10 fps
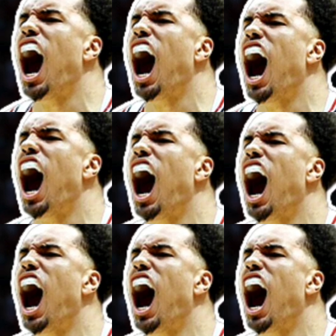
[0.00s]

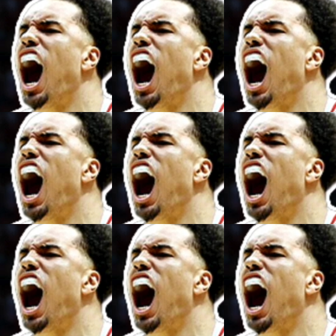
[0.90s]

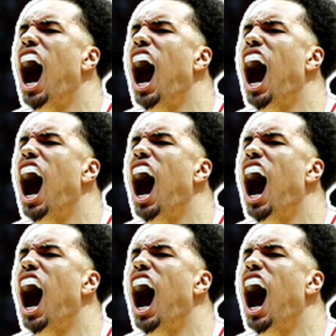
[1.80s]

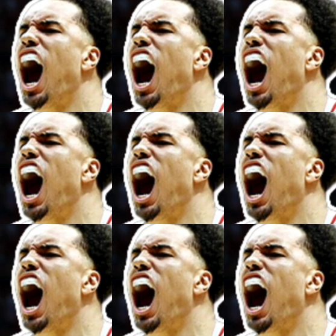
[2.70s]

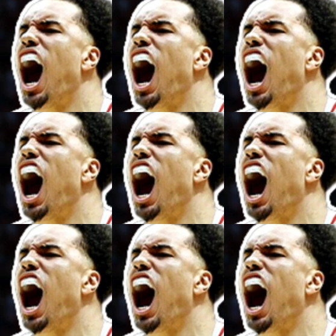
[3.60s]
This is a still picture; no speech is visible.